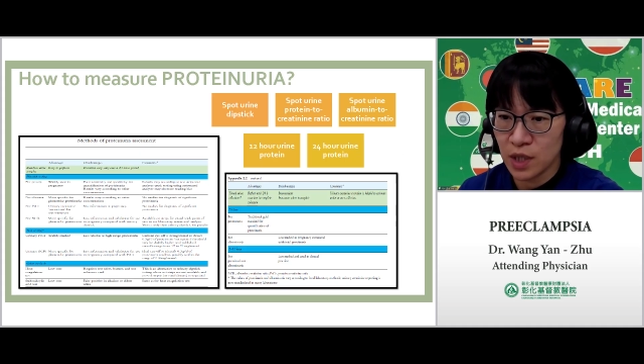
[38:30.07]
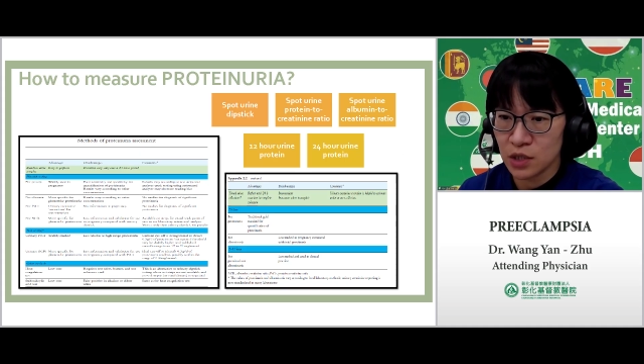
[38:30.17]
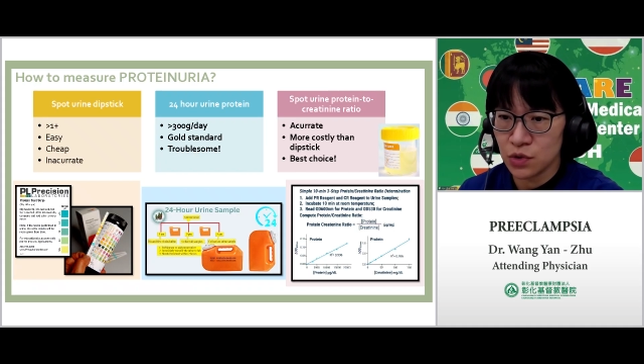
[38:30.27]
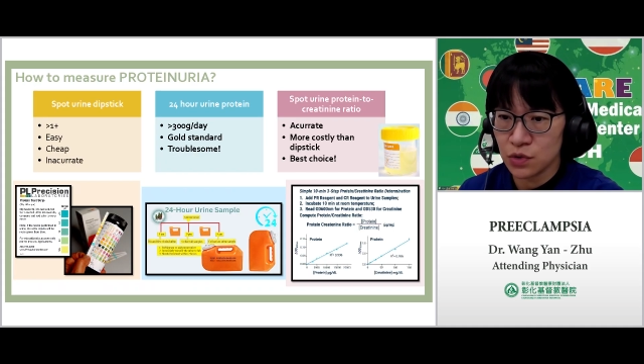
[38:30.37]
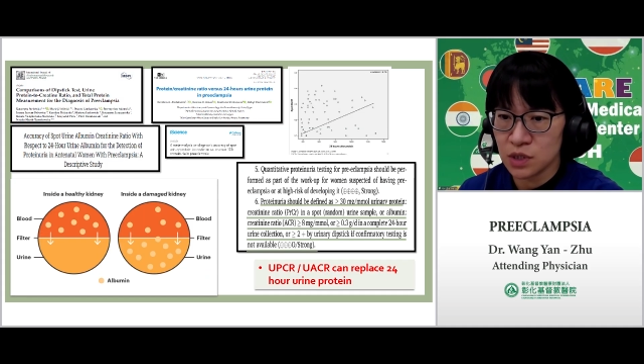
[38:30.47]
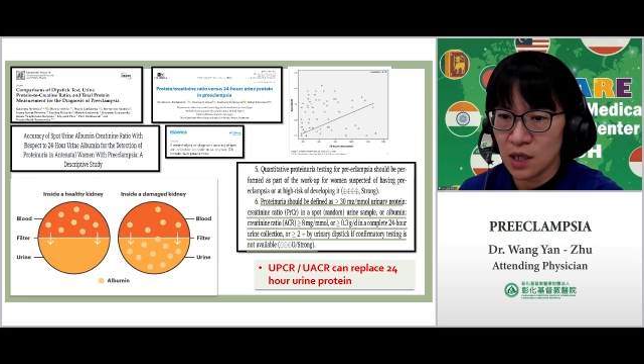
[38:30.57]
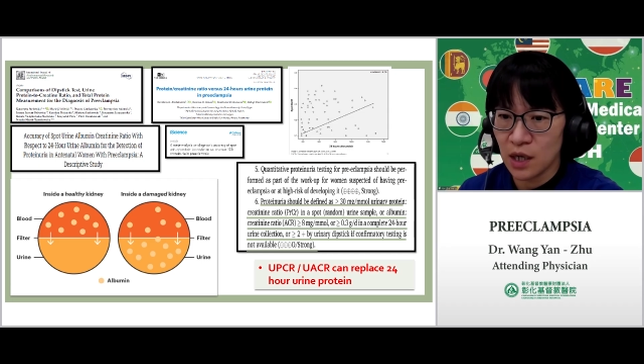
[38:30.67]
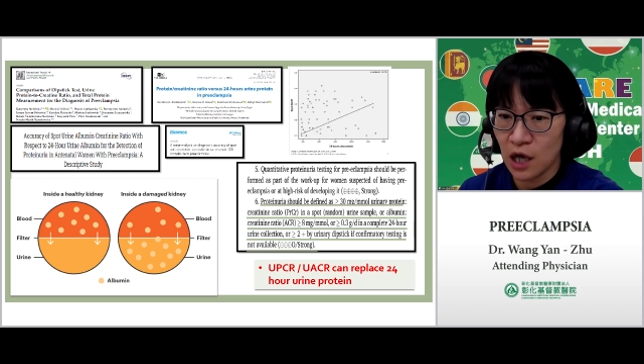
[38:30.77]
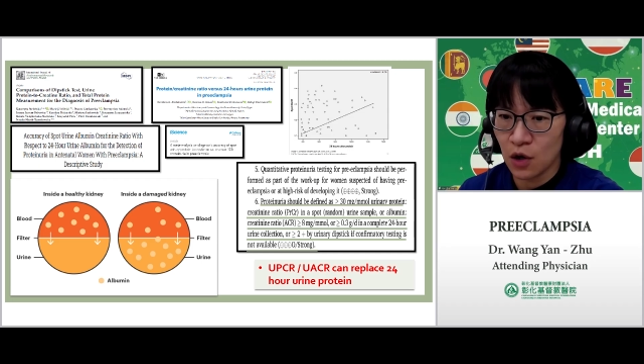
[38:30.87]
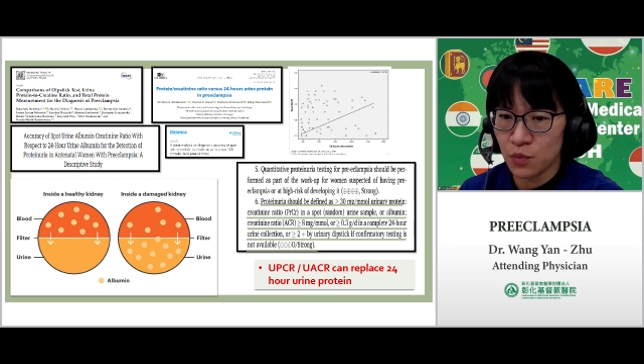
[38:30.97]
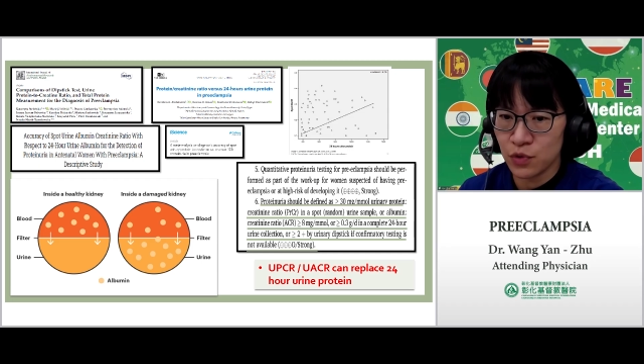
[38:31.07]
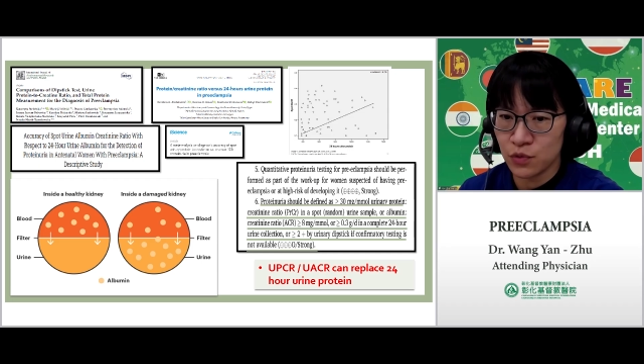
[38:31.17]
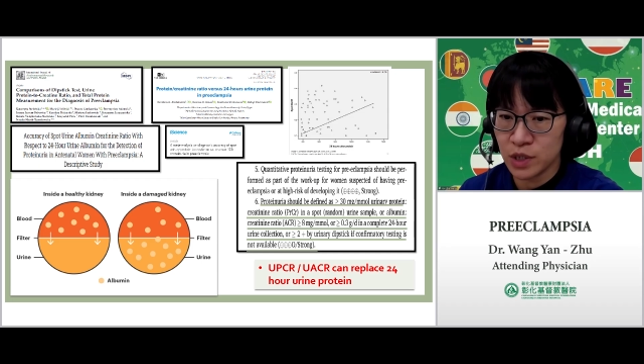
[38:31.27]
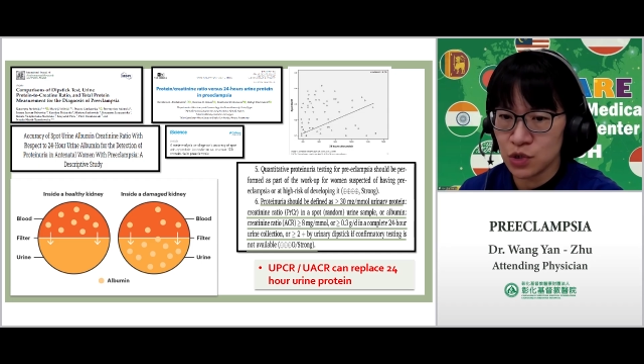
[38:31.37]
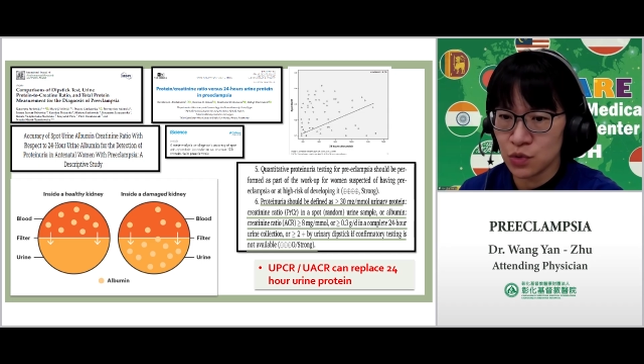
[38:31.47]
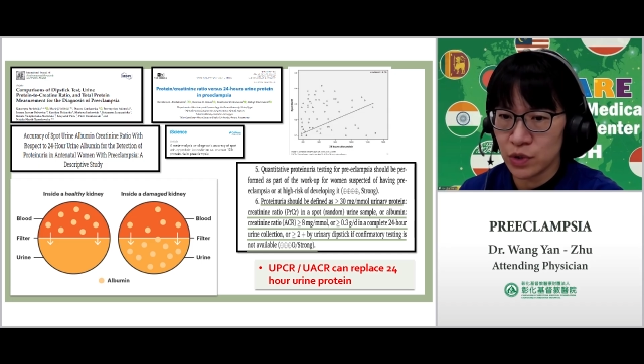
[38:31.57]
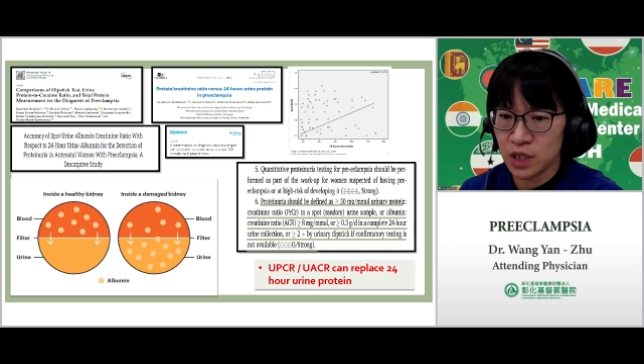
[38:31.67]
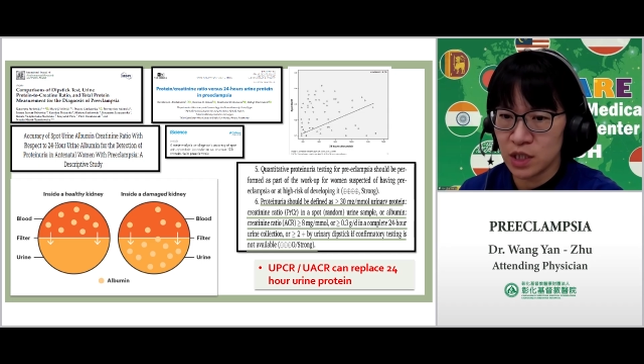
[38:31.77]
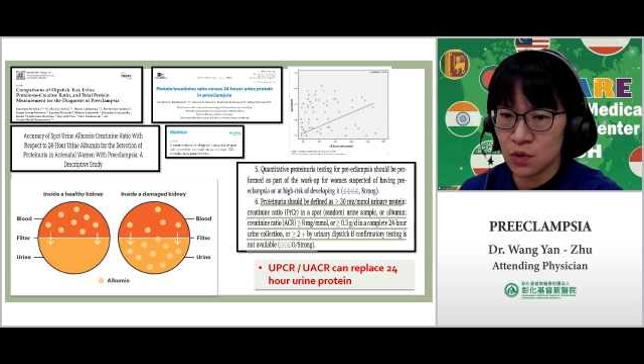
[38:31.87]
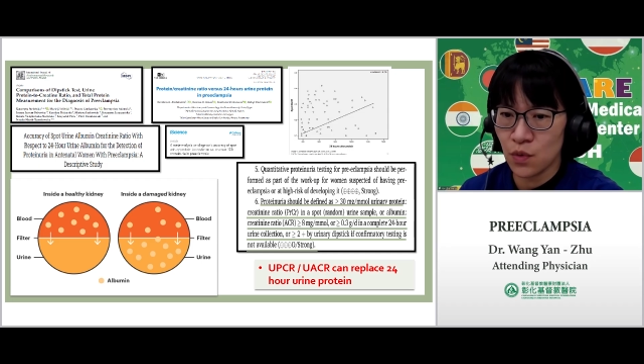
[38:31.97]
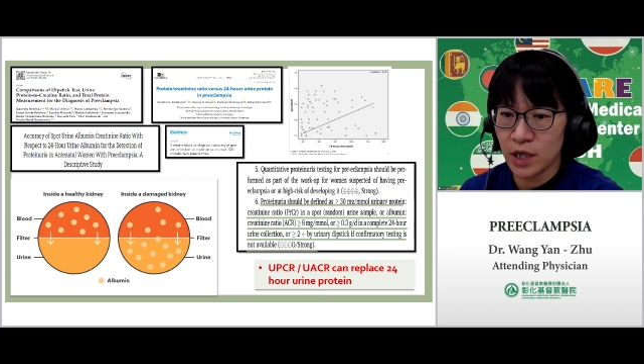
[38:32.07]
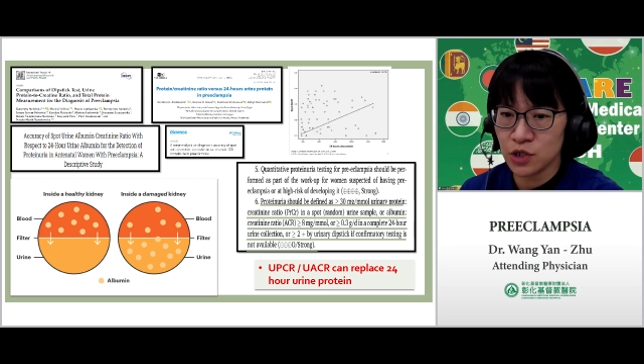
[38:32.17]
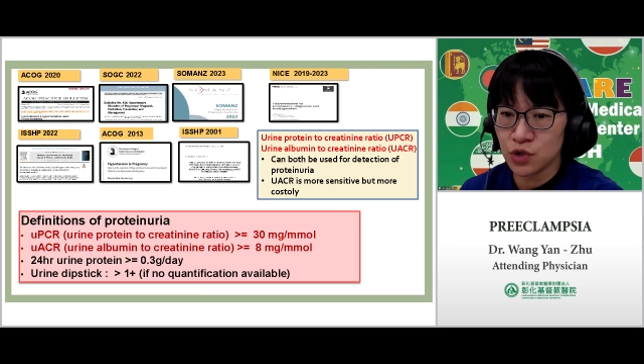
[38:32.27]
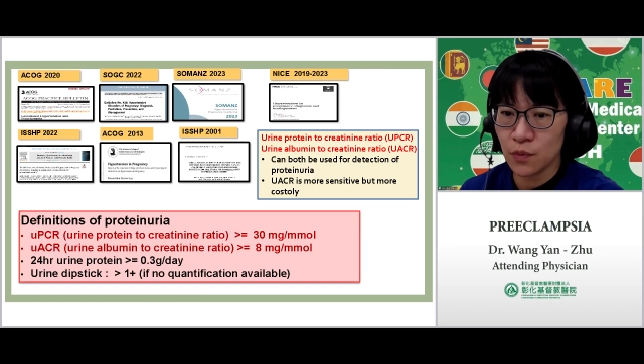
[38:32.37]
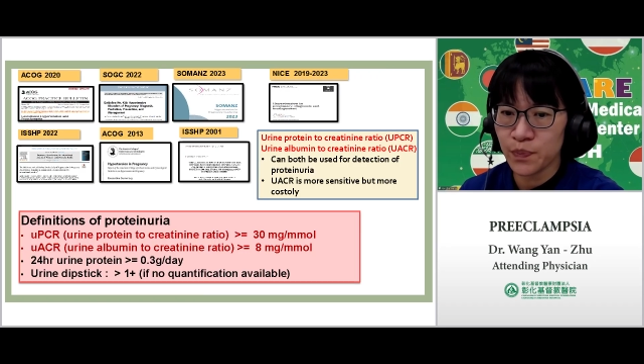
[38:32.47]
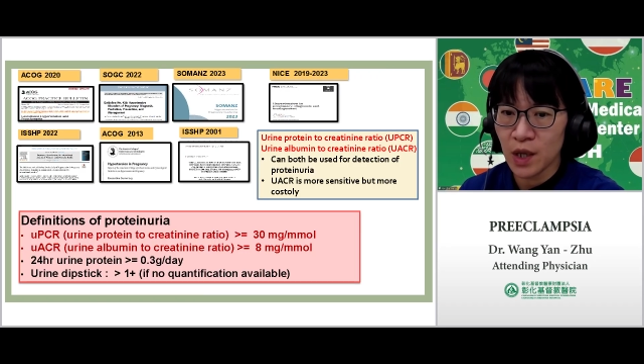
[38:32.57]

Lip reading: can use the albumin to creatinine ratio.